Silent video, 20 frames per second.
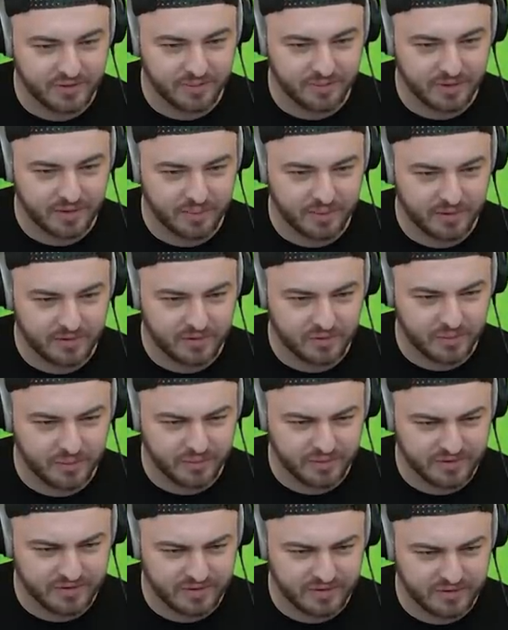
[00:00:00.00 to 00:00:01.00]
something about this. Wait,
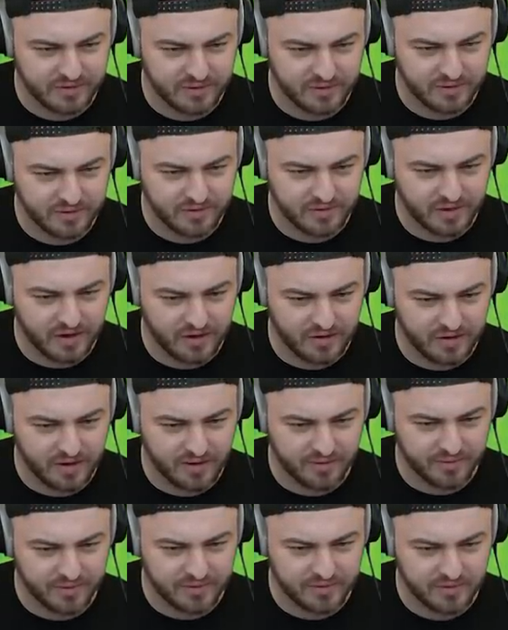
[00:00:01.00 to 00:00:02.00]
what is this? Security
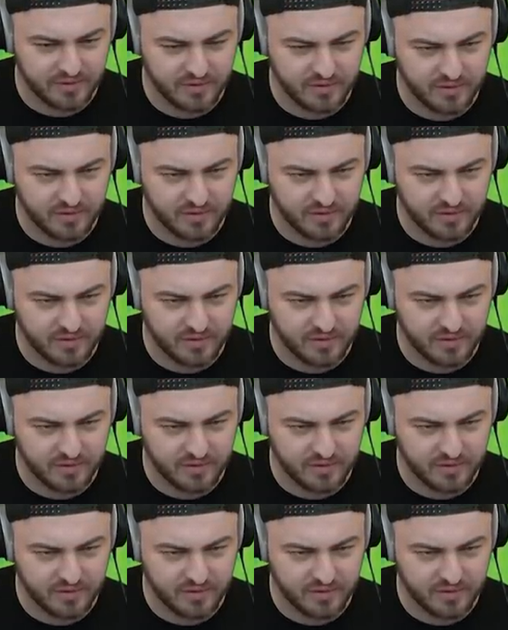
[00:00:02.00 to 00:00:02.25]
office.